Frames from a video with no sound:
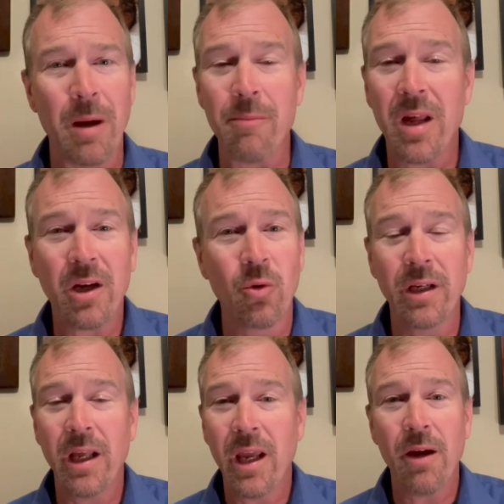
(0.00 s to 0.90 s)
I'm not going
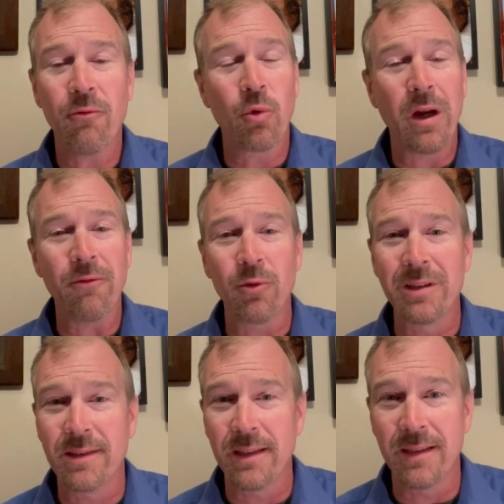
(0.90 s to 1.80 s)
to have
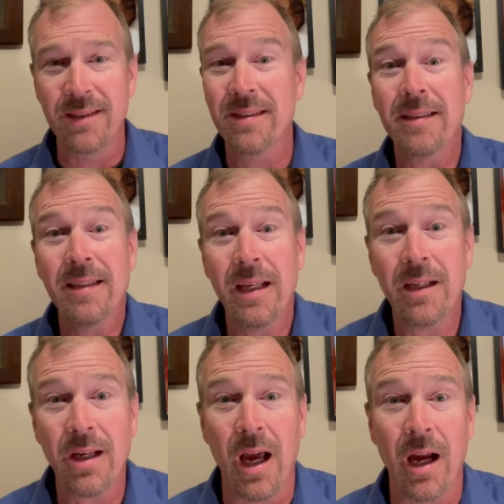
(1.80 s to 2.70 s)
references to
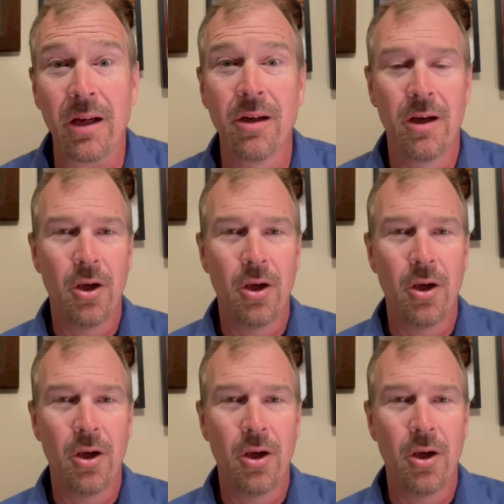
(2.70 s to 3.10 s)
TikTok